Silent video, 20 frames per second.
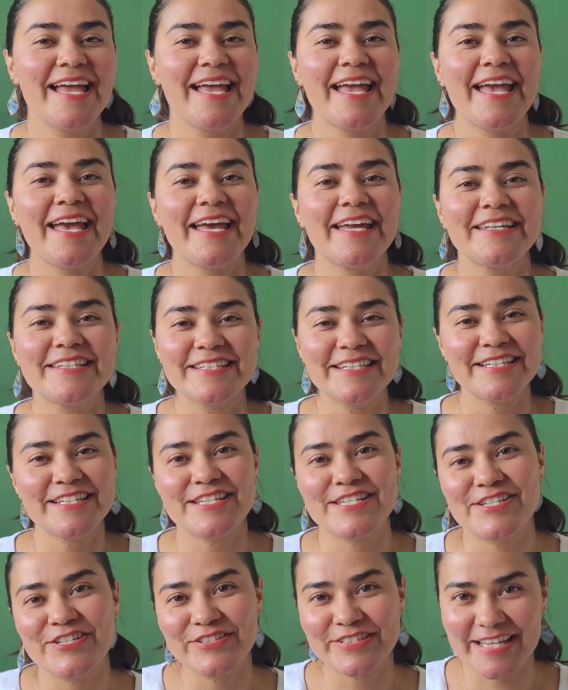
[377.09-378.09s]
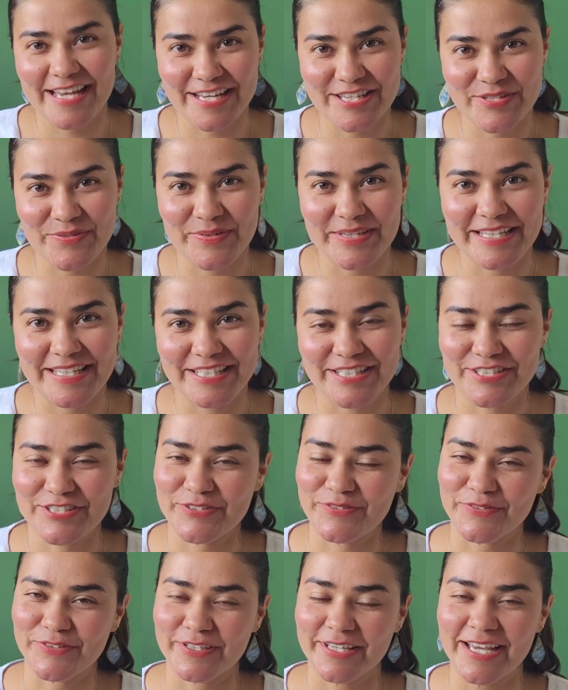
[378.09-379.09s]
And until next week,
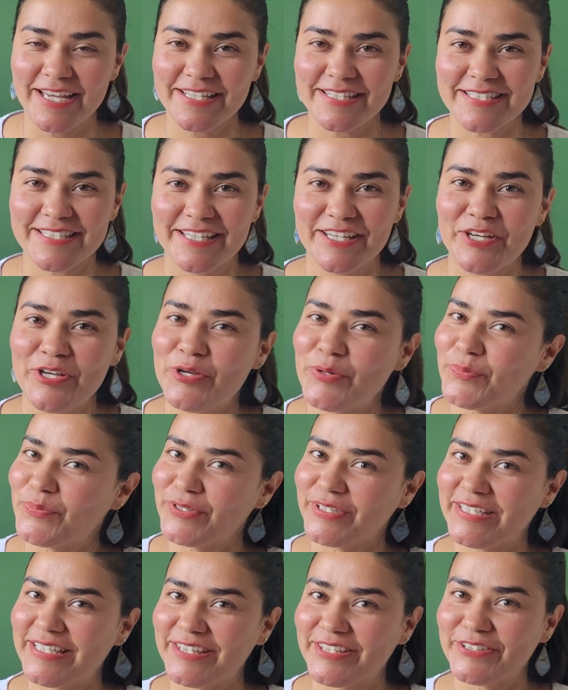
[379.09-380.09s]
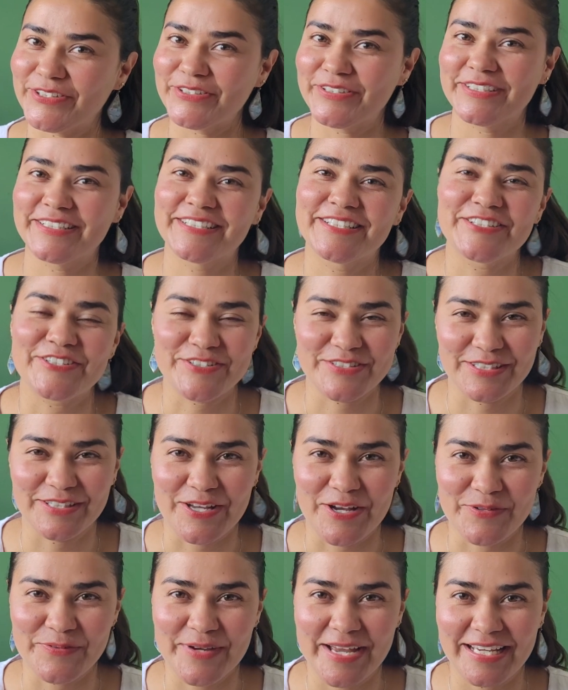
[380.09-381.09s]
don't forget, Poquito goes a
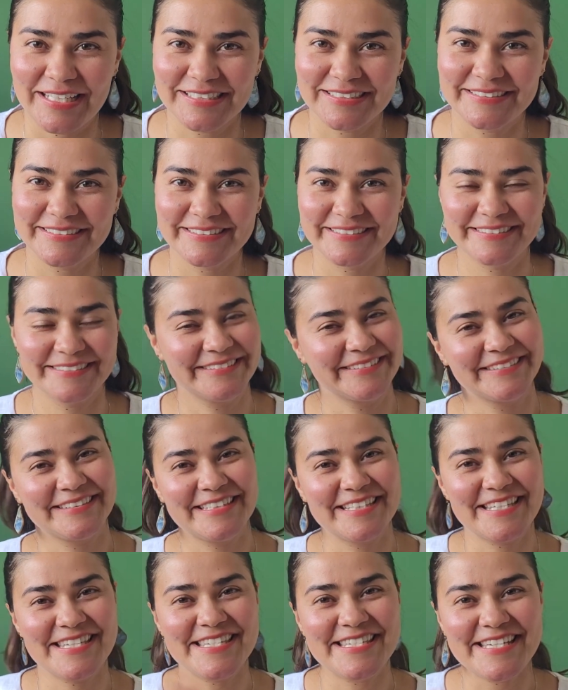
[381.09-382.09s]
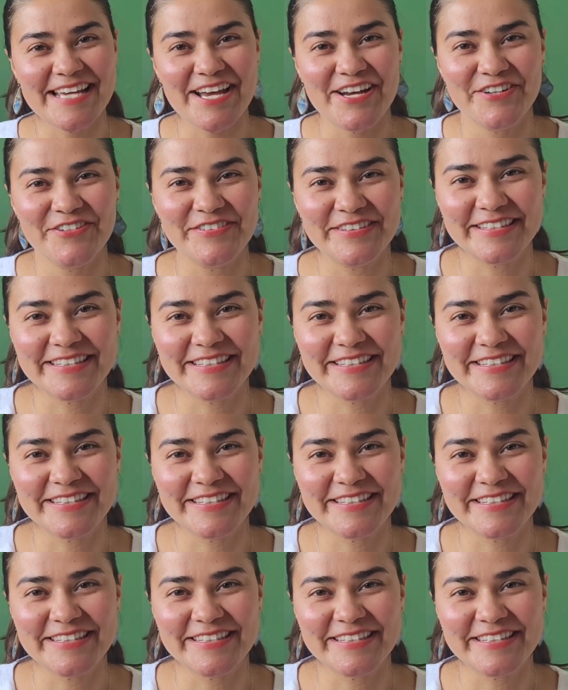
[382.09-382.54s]
long way. Ciao!